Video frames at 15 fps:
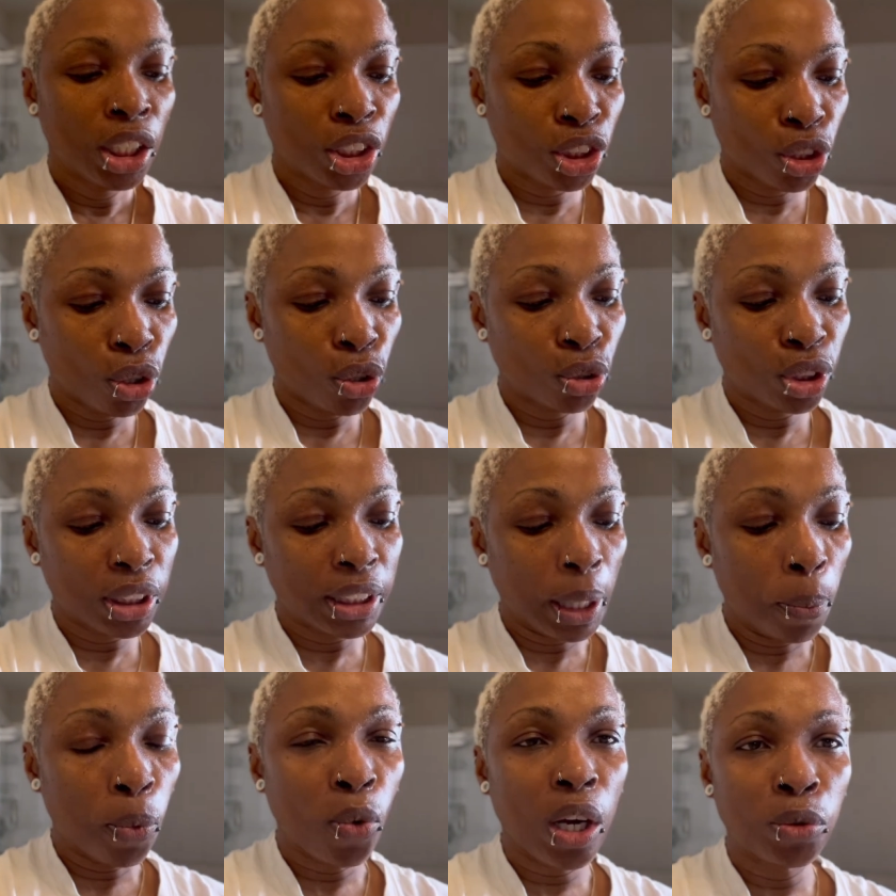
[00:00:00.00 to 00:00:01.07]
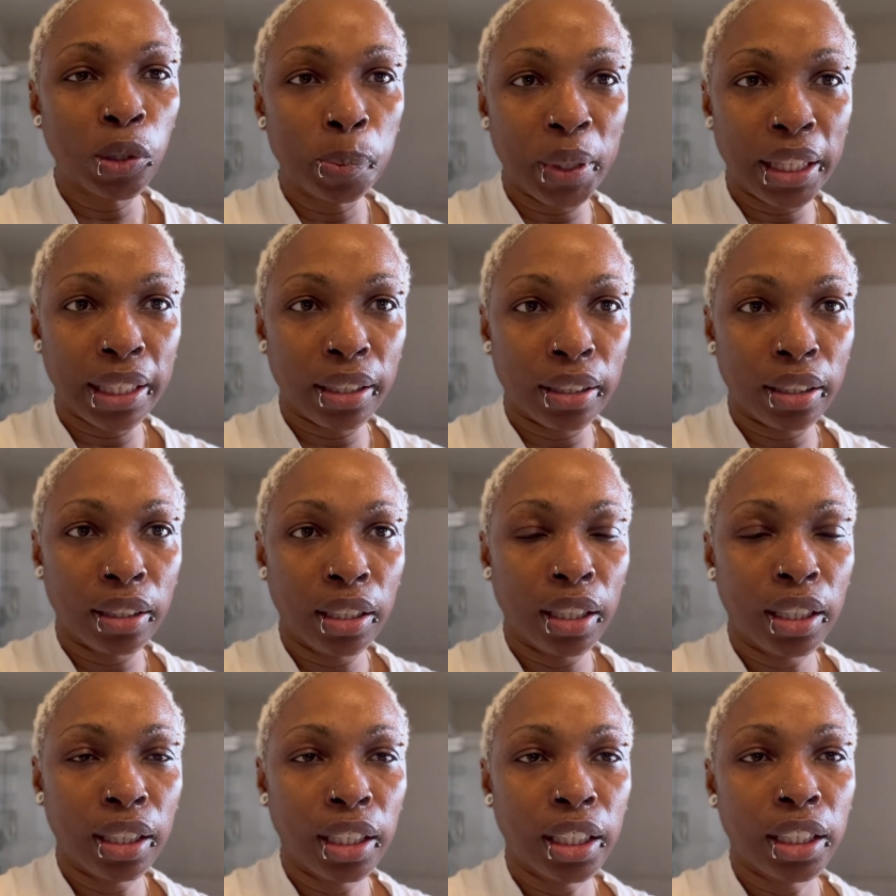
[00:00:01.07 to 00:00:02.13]
So step one would be the
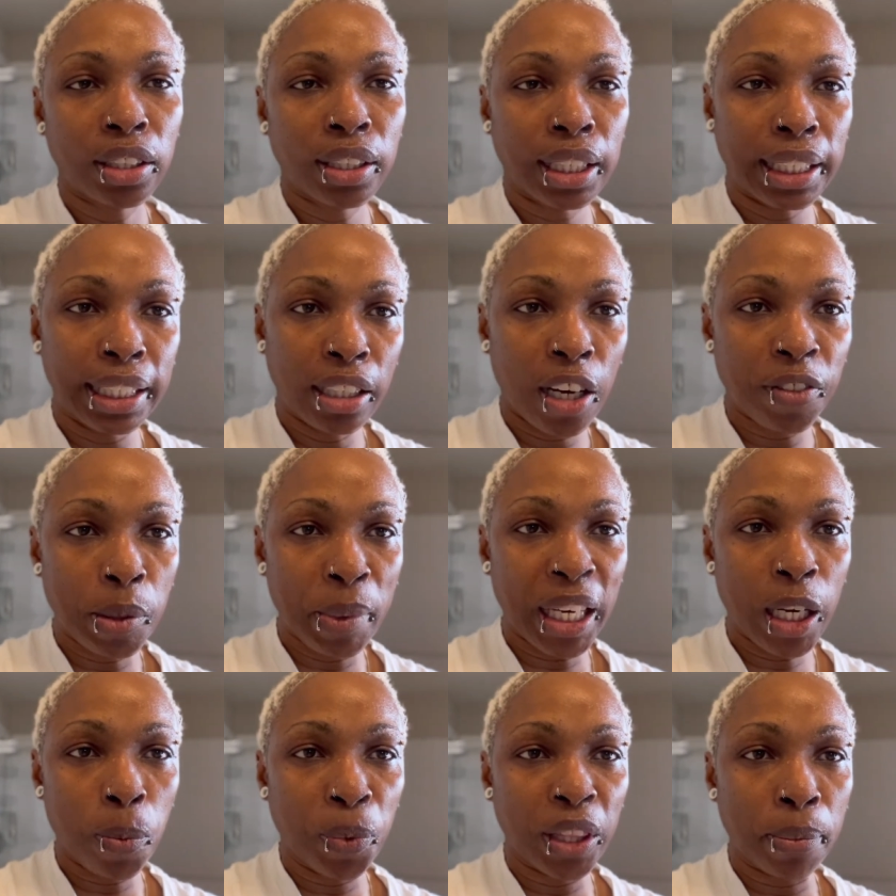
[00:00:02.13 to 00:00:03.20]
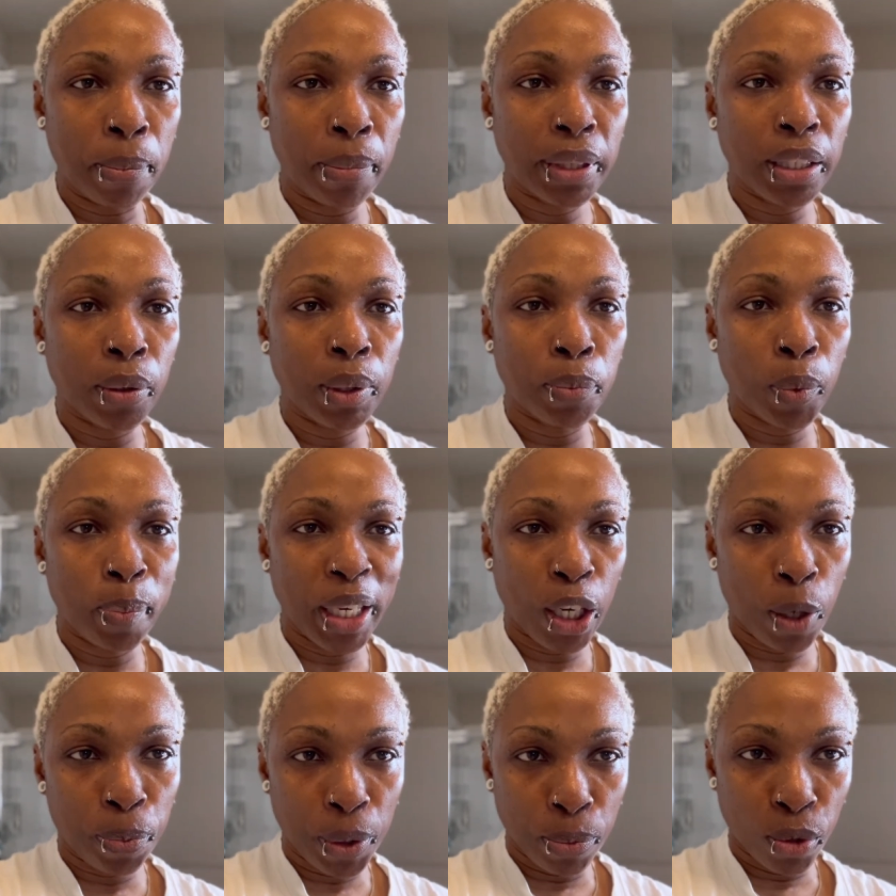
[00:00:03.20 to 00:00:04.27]
you clean off the makeup with the, the
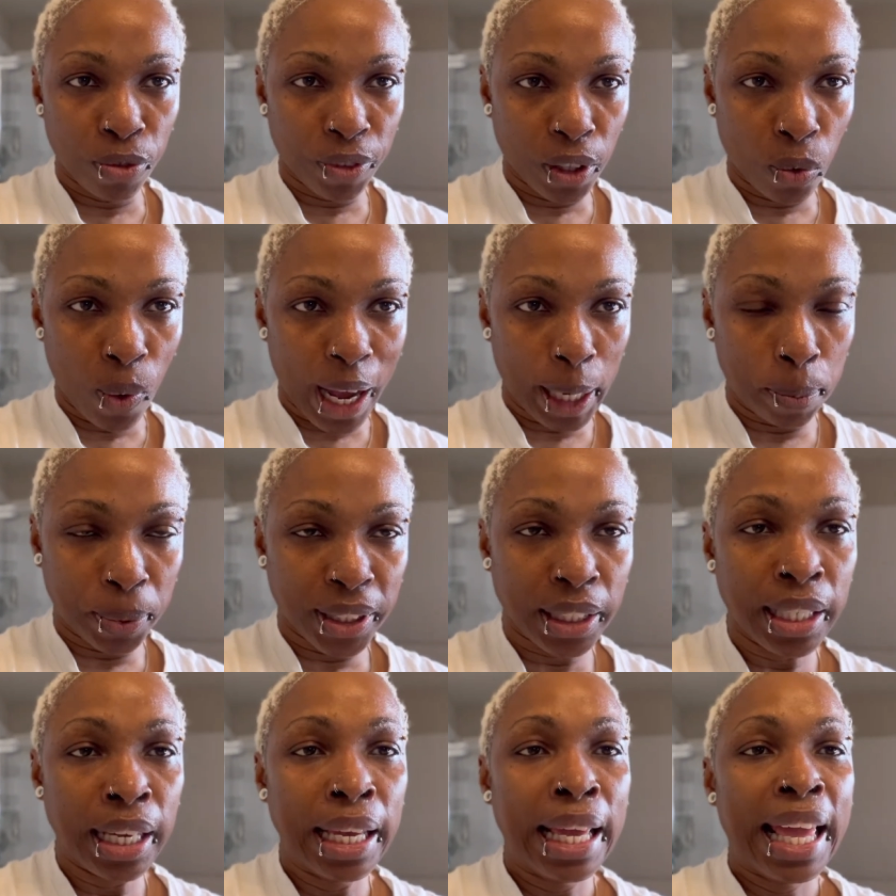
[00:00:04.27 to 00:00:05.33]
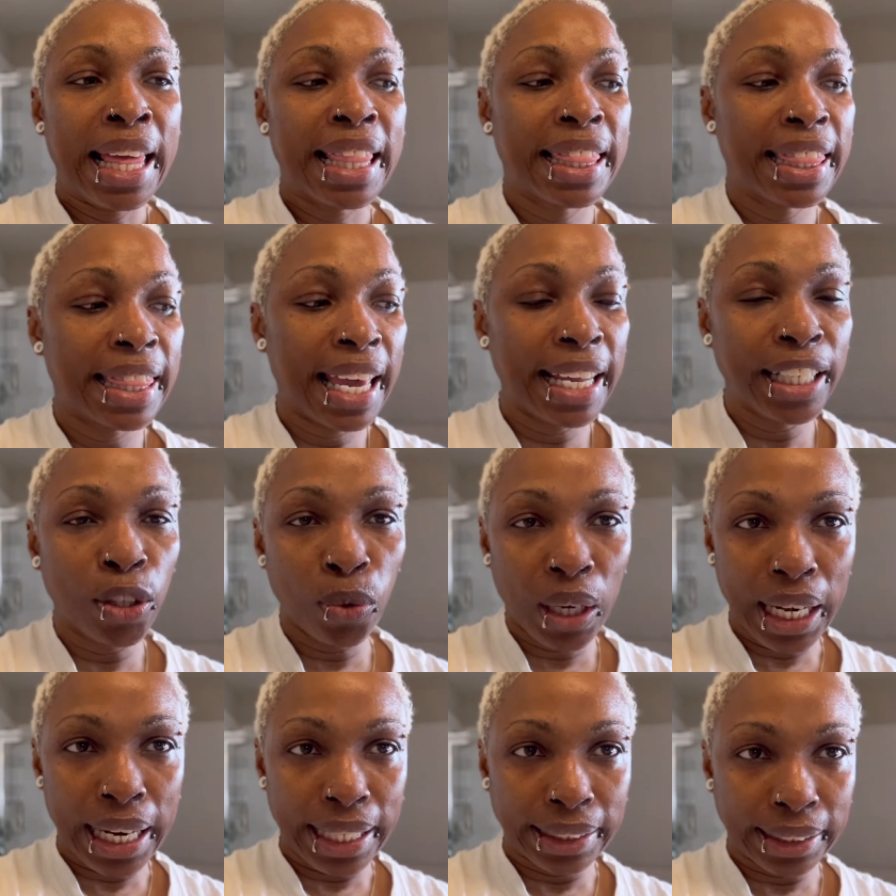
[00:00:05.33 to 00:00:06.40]
makeup remover wipes. Then you
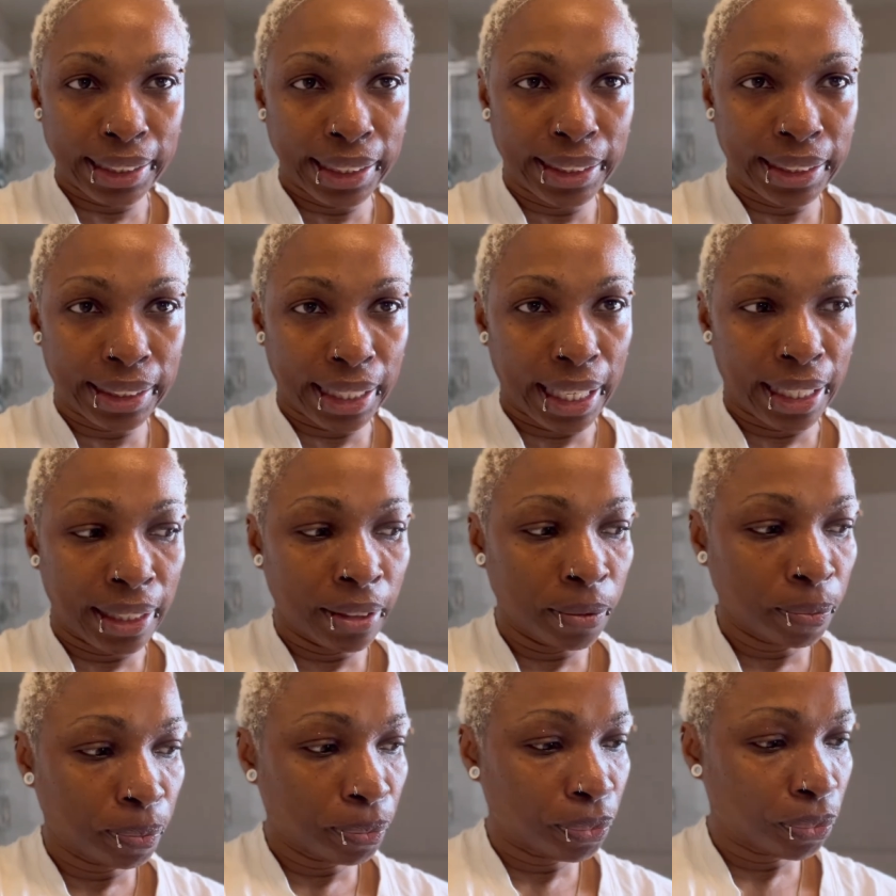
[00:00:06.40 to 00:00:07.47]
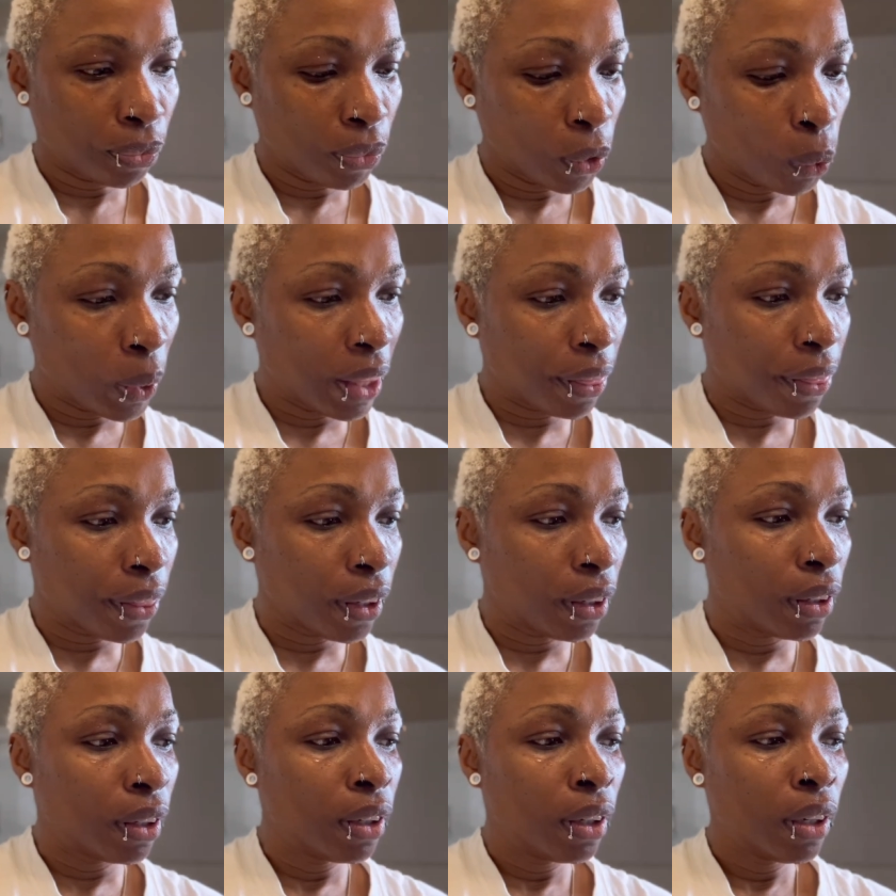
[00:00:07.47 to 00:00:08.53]
cleanse the skin with the
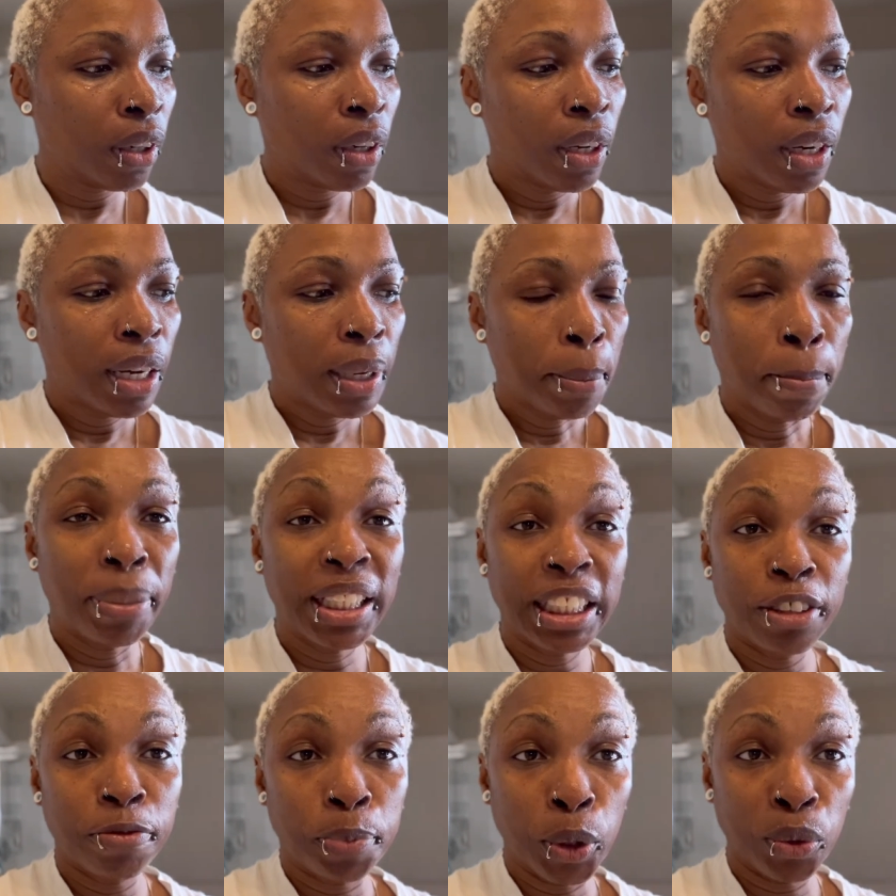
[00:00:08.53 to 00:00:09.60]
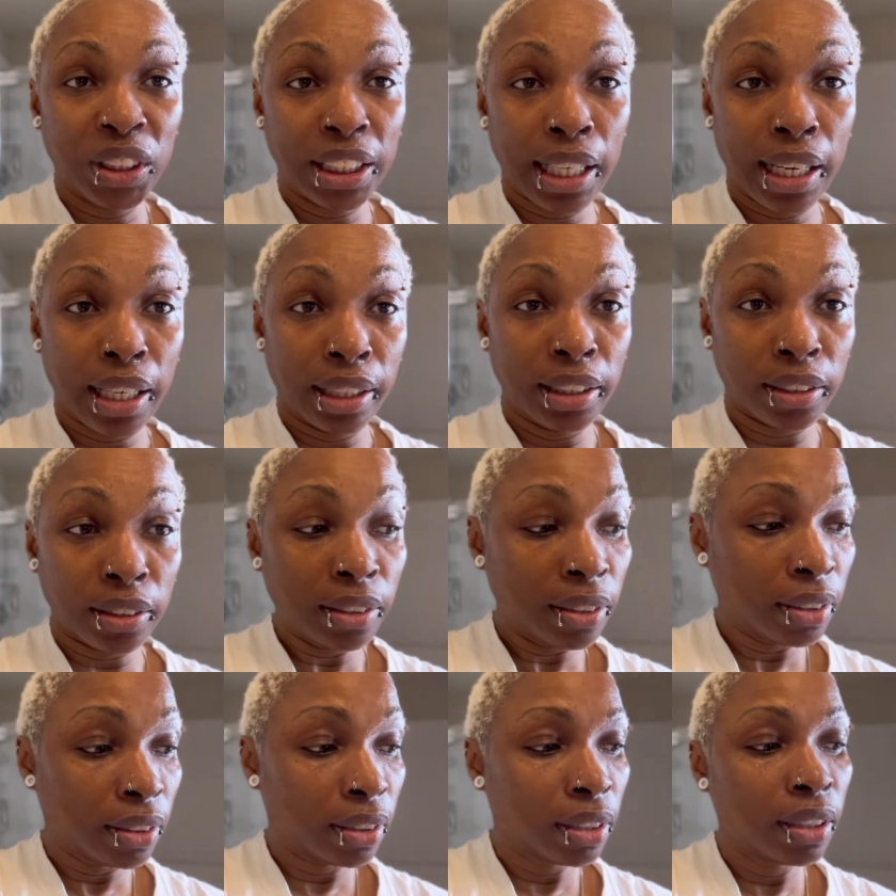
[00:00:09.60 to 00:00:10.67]
Believe Beauty Cleanser
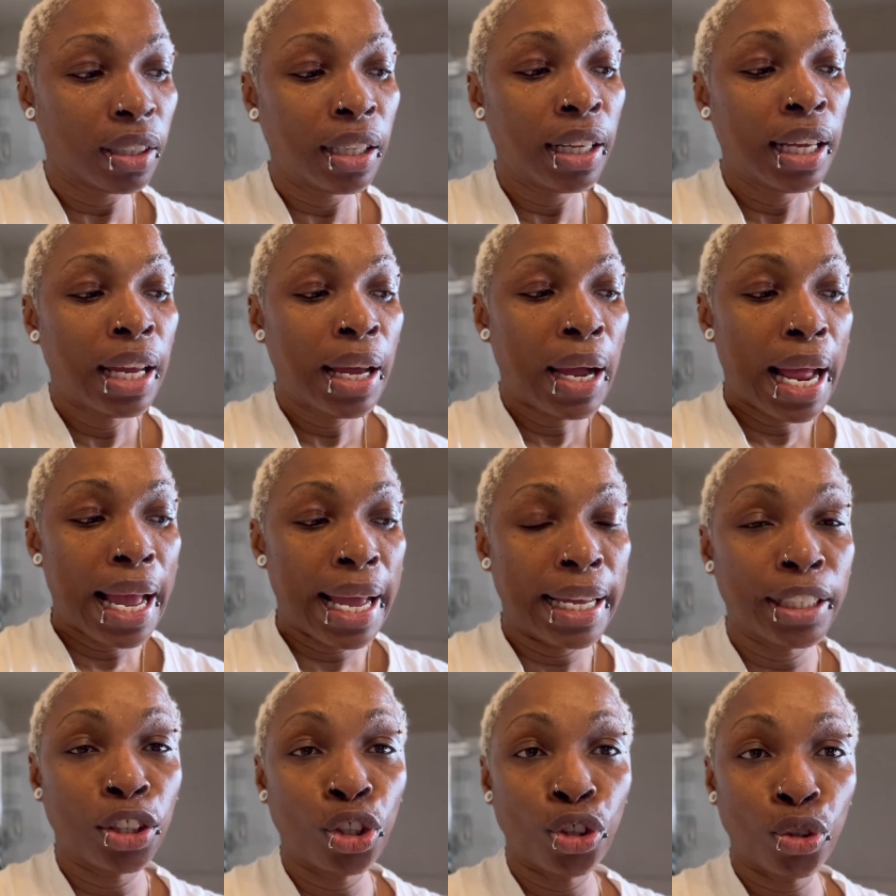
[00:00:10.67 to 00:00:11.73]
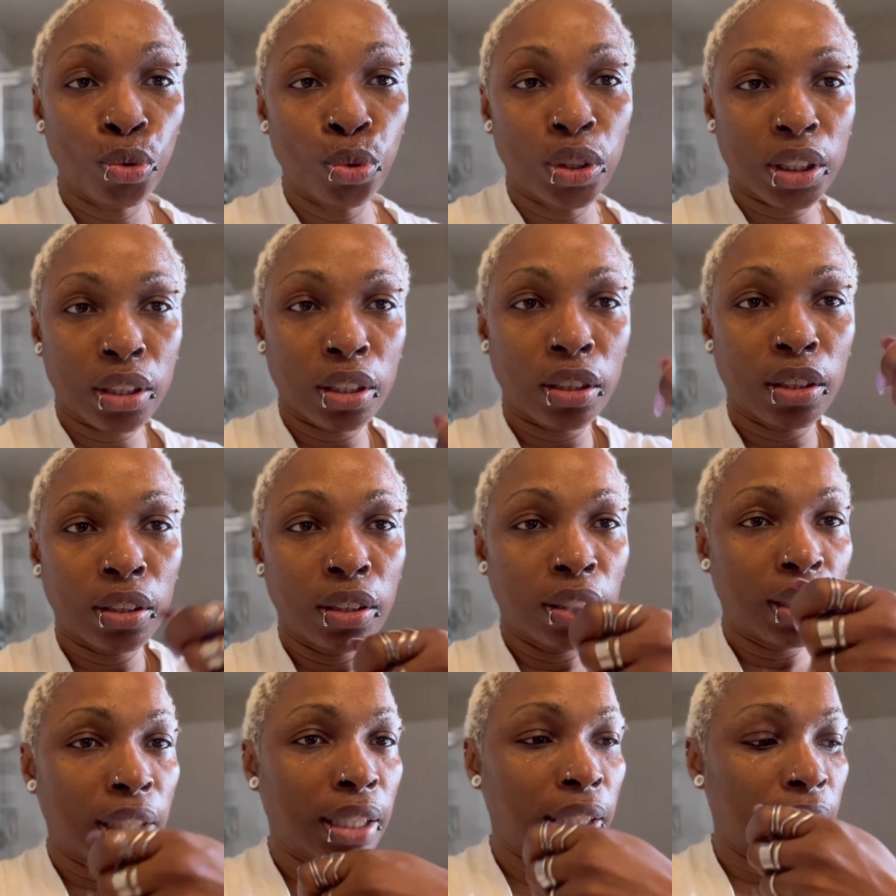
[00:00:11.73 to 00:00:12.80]
and you use the
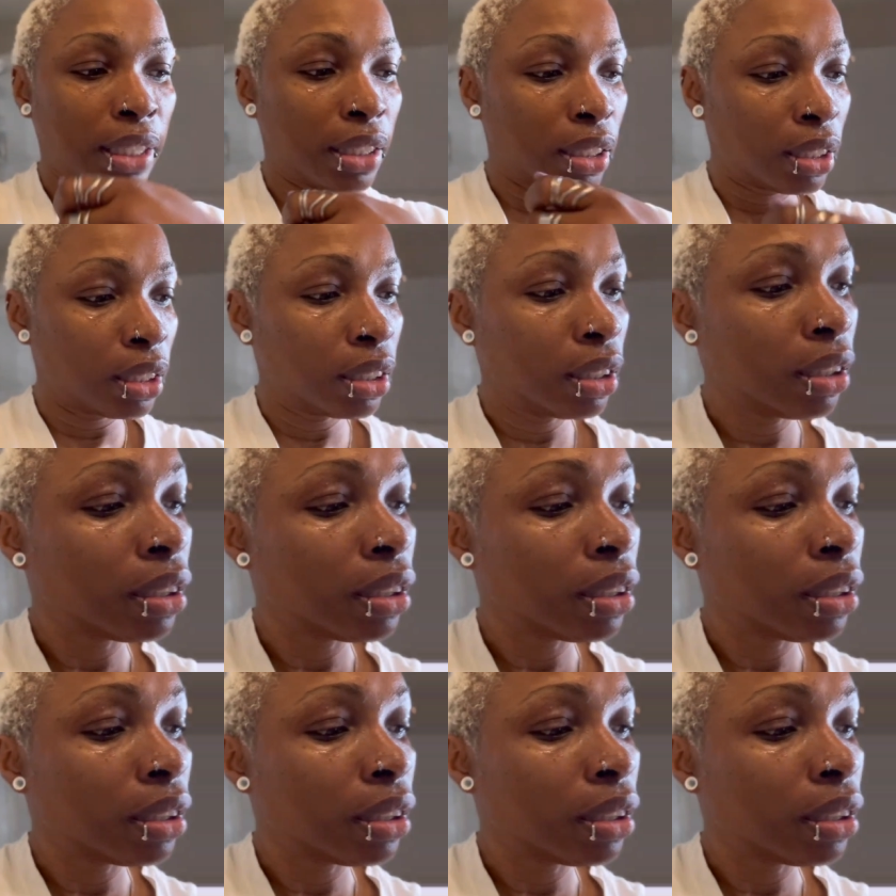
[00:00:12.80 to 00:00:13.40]
little